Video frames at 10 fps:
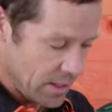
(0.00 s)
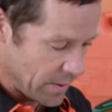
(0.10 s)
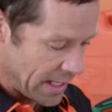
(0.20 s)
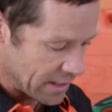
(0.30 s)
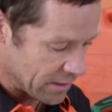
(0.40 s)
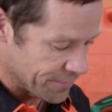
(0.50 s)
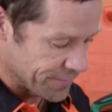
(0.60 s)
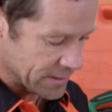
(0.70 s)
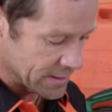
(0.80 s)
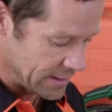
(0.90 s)
and we are going to
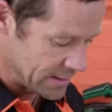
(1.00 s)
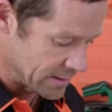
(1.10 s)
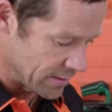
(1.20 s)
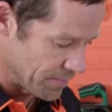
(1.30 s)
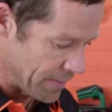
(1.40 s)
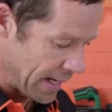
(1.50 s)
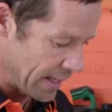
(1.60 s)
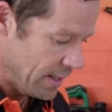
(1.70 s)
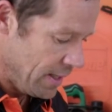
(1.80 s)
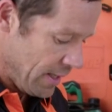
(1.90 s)
fix these to the
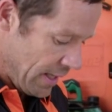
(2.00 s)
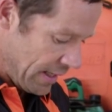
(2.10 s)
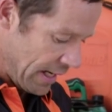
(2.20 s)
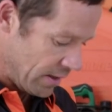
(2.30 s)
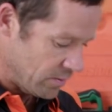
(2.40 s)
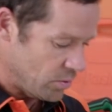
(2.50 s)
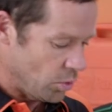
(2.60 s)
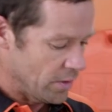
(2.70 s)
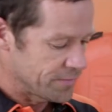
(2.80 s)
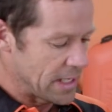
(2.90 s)
back. Now,
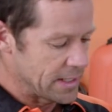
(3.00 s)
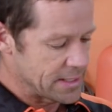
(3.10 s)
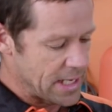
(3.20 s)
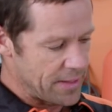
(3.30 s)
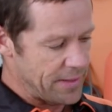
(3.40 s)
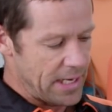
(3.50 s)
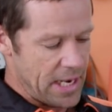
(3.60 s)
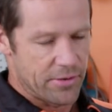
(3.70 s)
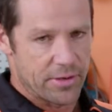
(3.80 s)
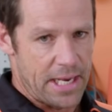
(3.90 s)
all I've done is cut that
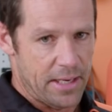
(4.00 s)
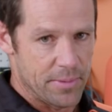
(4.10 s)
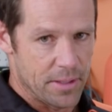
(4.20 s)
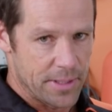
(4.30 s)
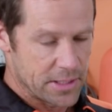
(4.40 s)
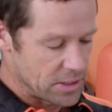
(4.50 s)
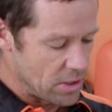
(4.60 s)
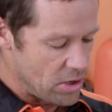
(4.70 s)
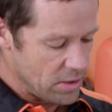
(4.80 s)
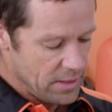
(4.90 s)
180 millimetres
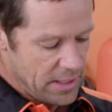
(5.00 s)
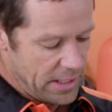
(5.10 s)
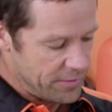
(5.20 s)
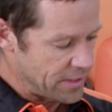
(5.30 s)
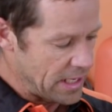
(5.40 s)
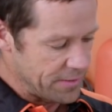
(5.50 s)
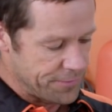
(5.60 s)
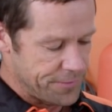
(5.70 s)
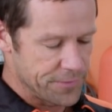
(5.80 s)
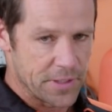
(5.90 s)
long, and I've cut a
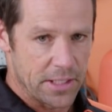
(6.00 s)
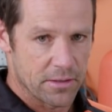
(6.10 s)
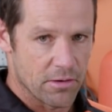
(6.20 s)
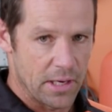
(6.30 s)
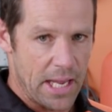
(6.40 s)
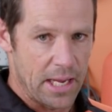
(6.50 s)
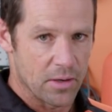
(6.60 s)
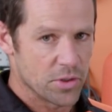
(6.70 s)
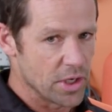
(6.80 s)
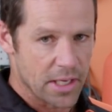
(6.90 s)
15-degree
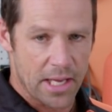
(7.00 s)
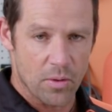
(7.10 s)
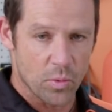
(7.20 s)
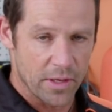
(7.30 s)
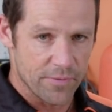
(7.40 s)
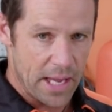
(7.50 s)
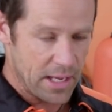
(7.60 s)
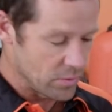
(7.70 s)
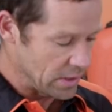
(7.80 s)
angle. You can cut whatever angle